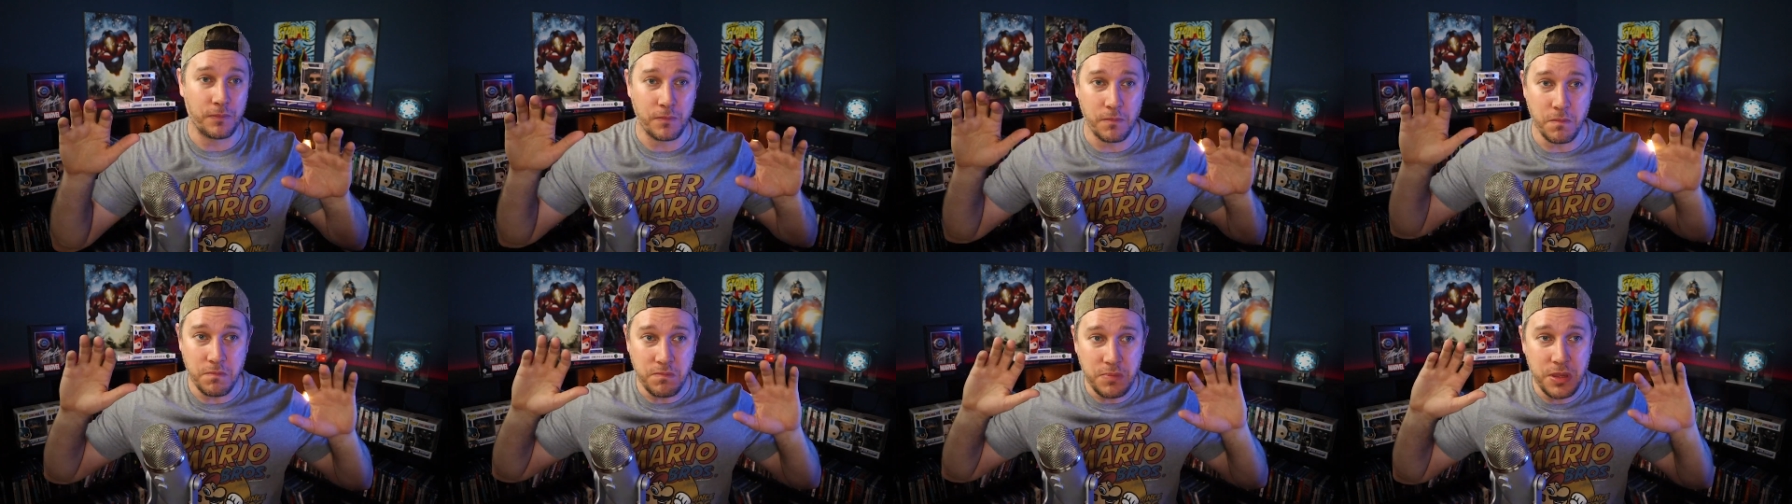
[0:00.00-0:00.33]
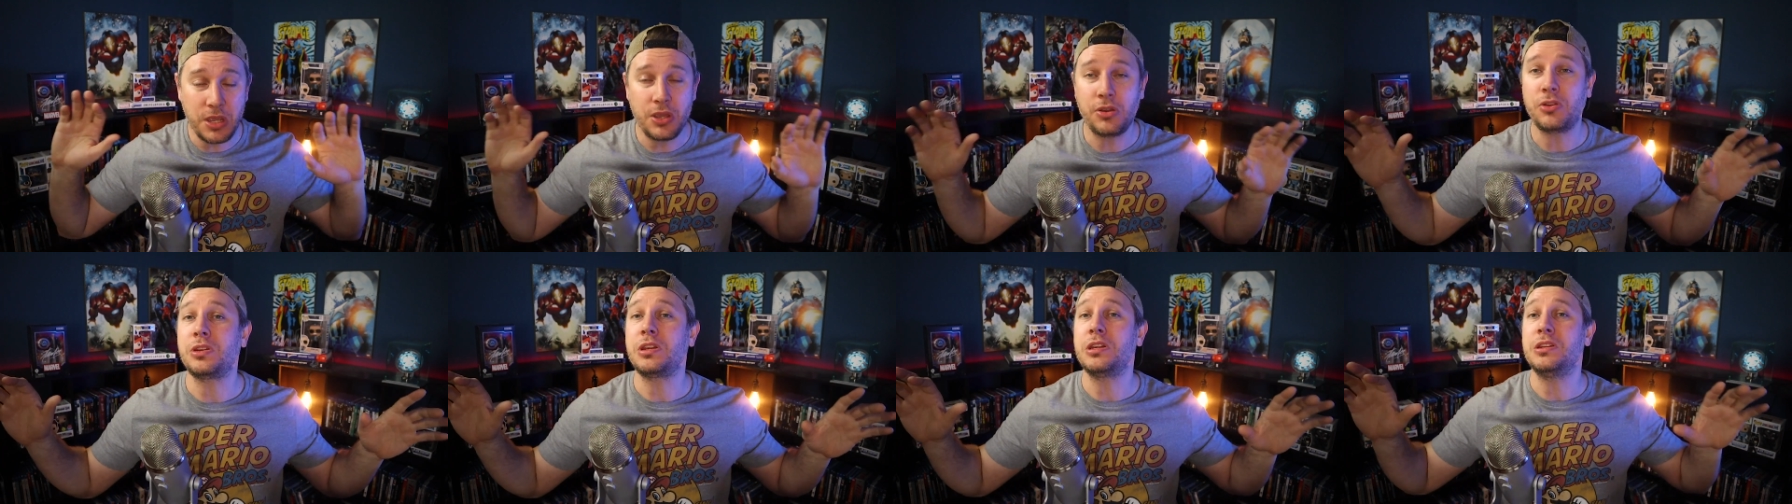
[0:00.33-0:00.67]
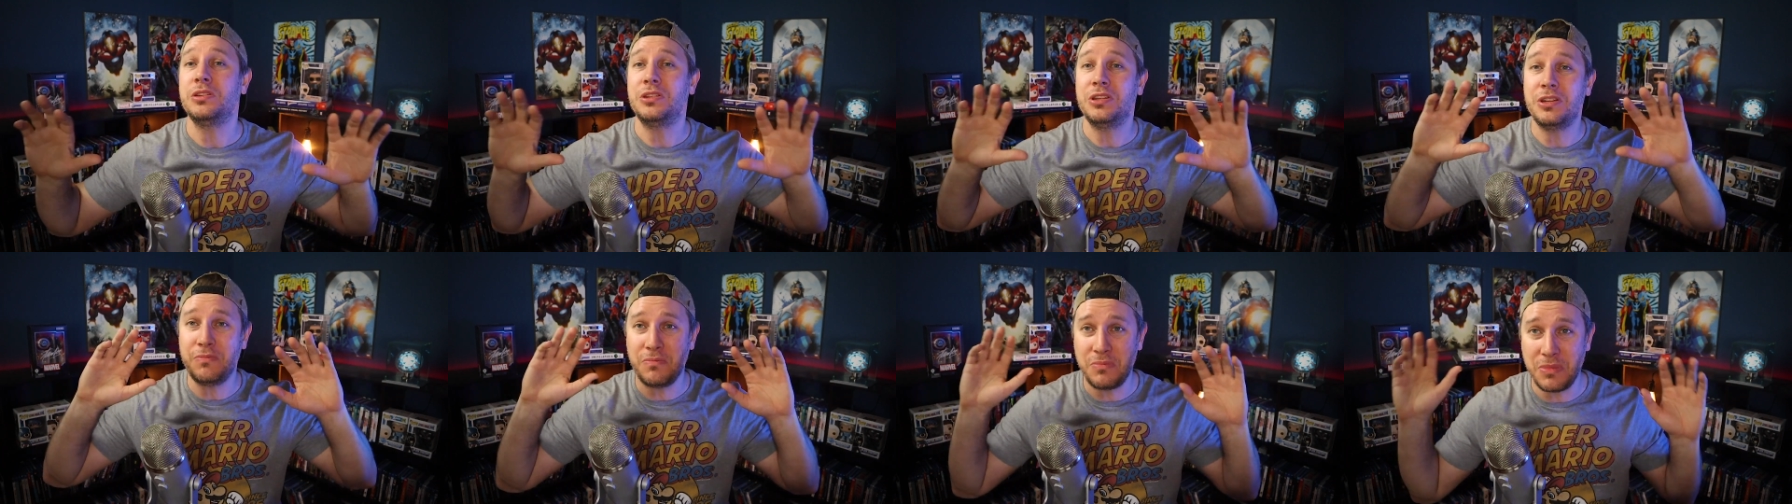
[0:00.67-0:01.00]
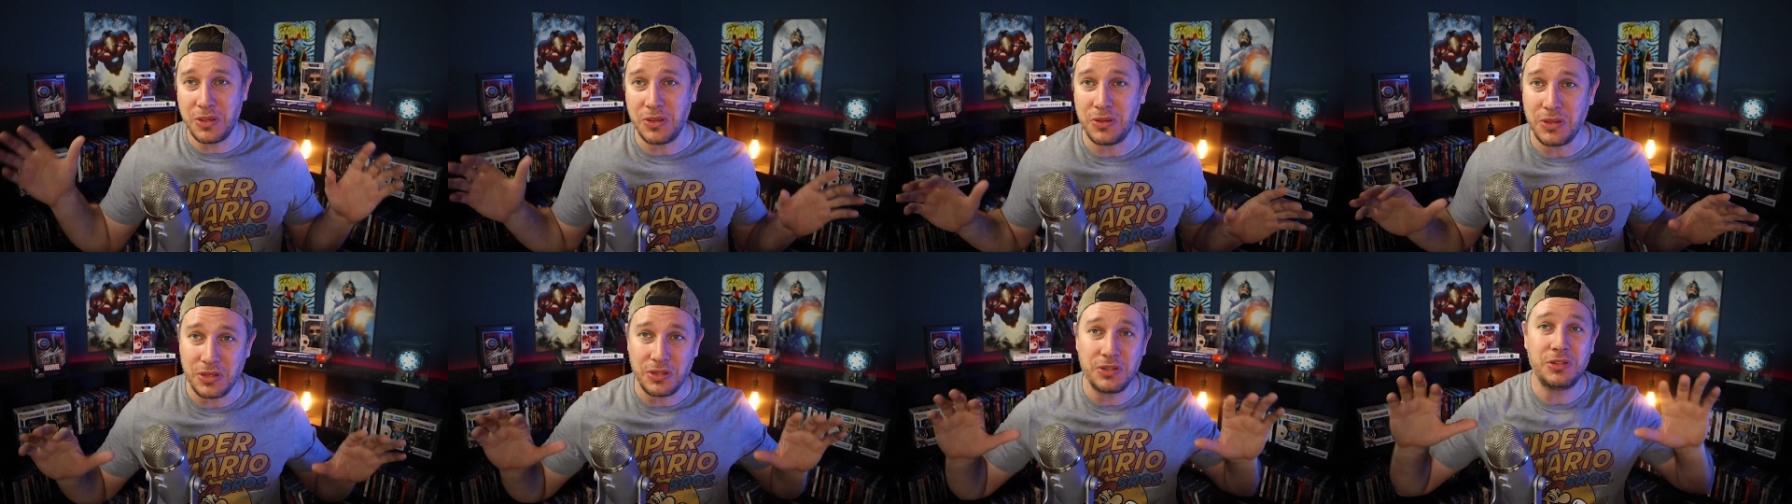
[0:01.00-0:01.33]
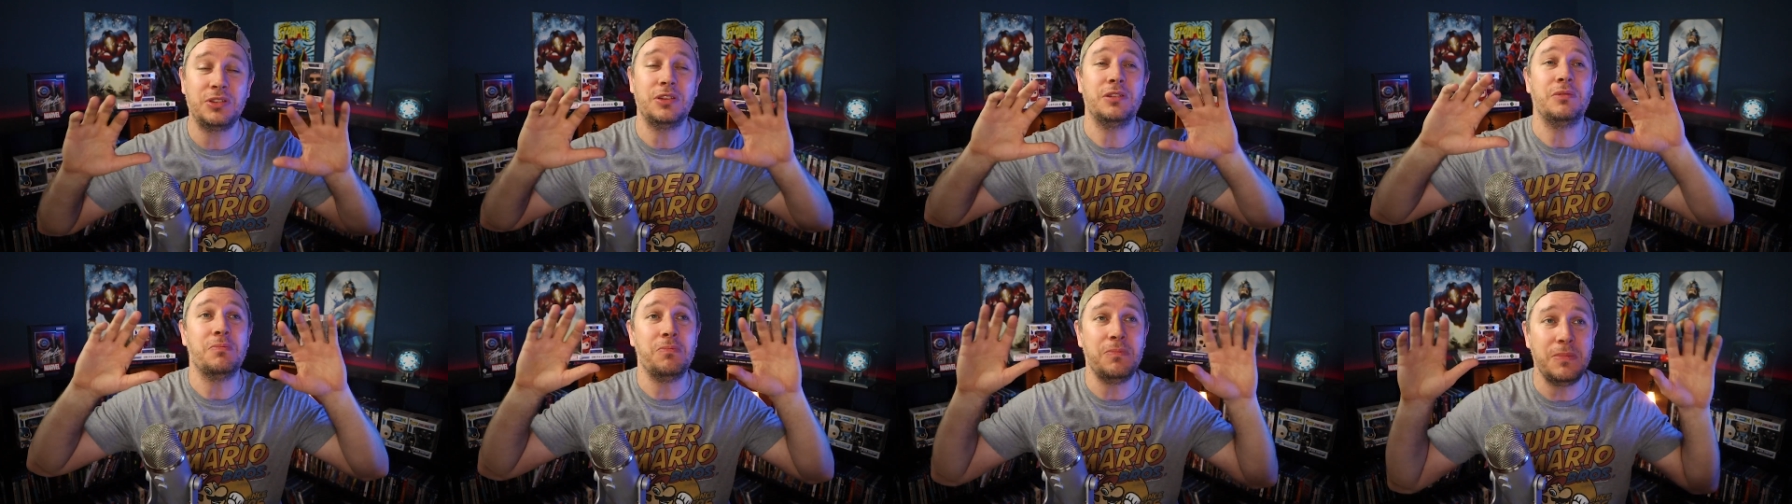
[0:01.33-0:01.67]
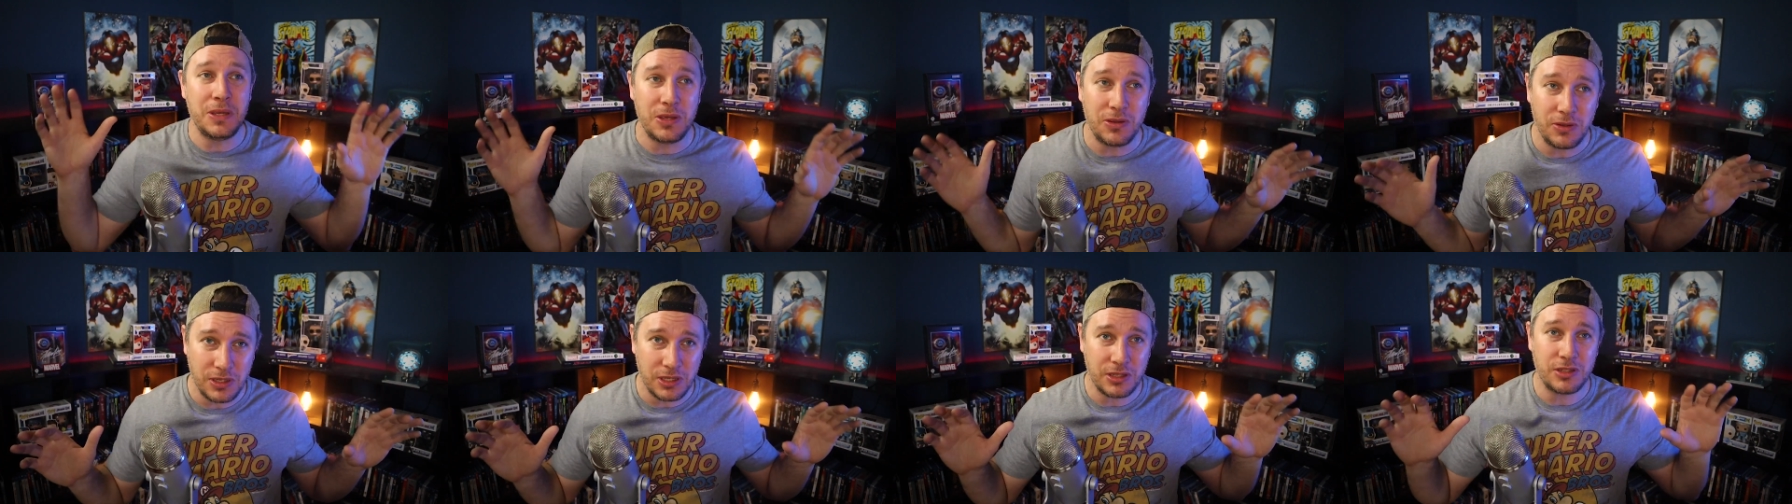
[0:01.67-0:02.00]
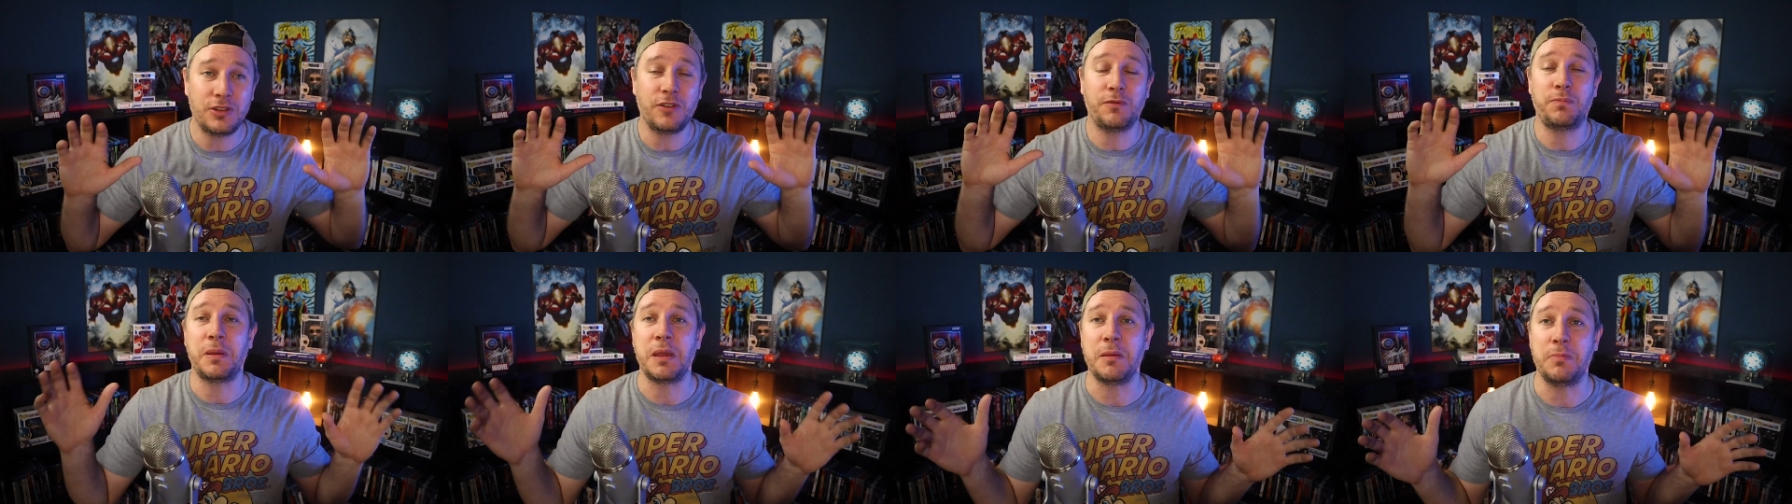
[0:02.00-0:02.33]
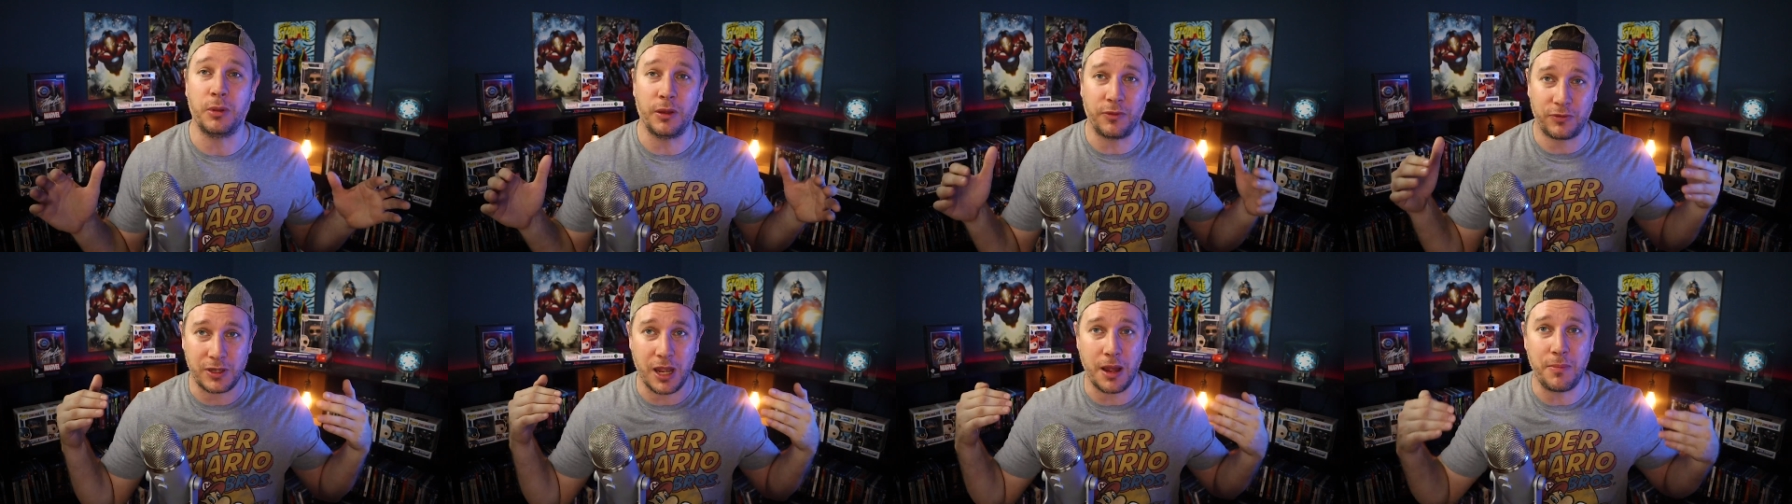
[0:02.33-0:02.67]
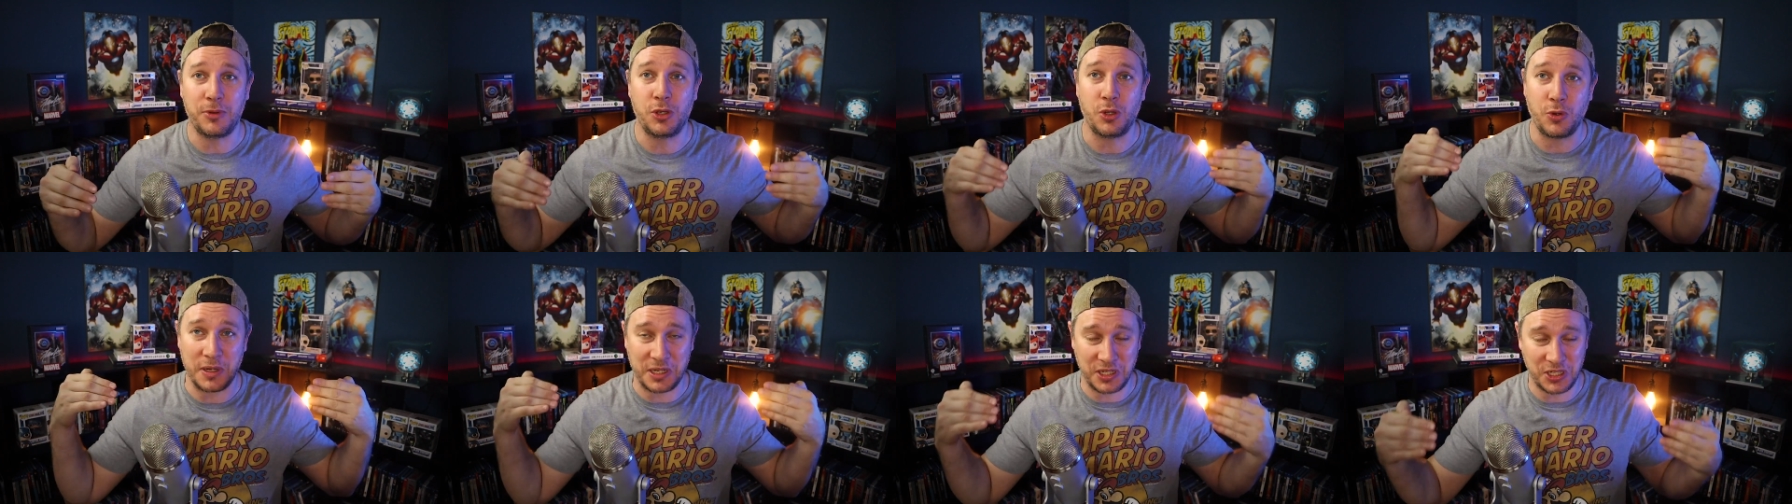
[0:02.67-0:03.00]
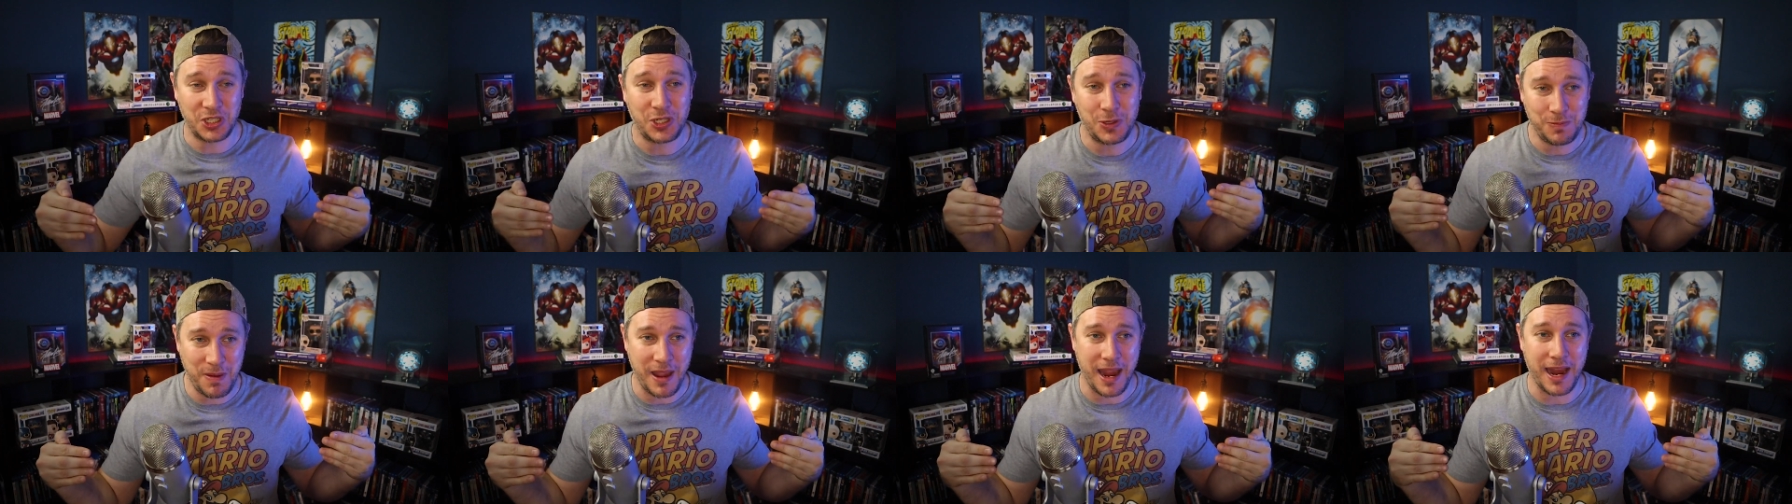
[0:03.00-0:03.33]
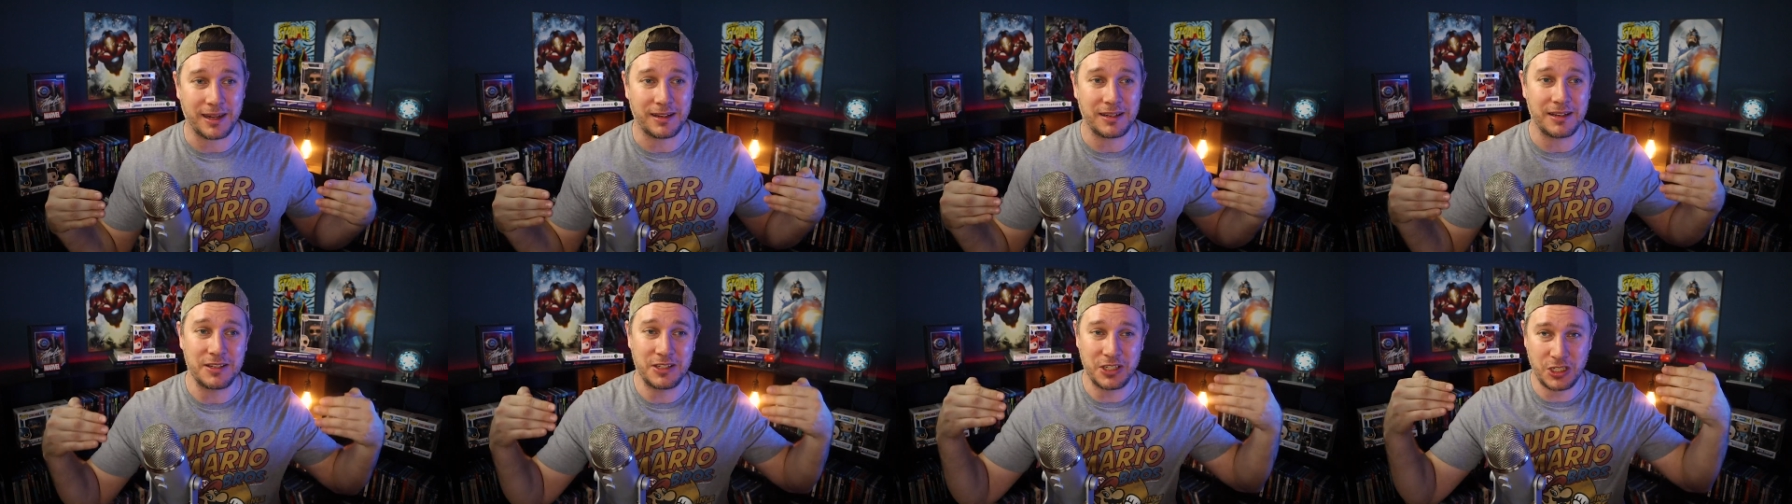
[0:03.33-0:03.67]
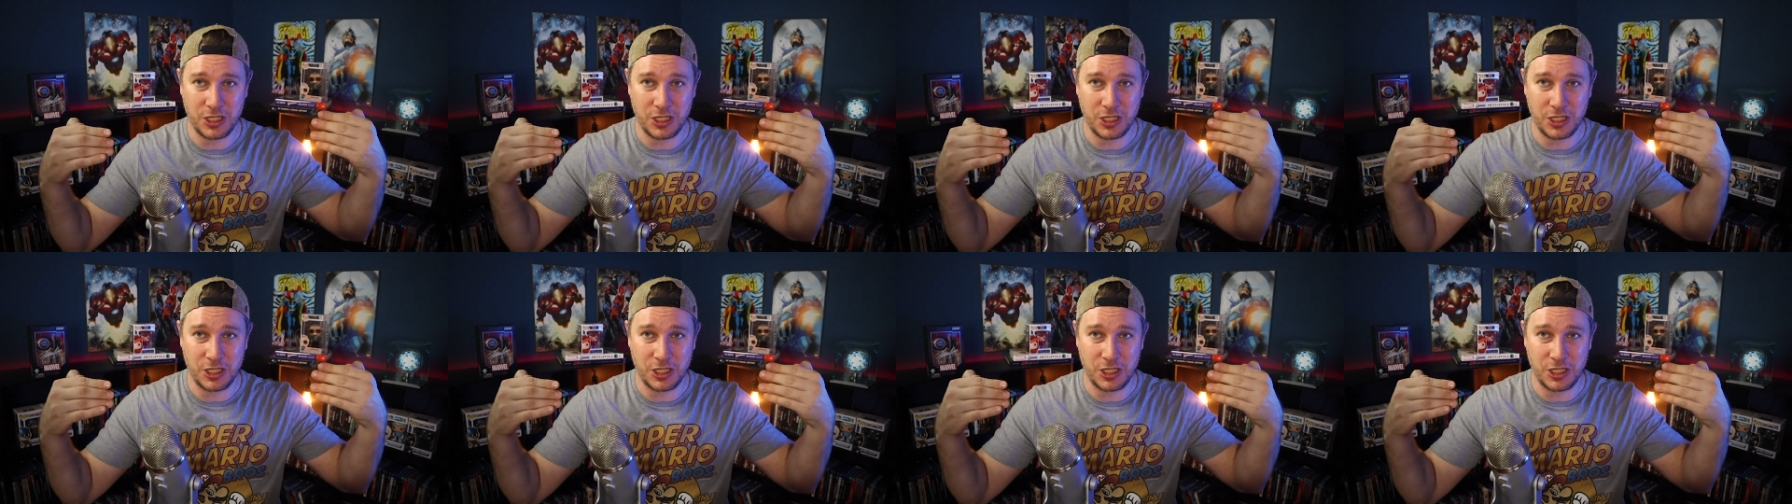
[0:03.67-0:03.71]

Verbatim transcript: Millions and millions and millions of people have come to expect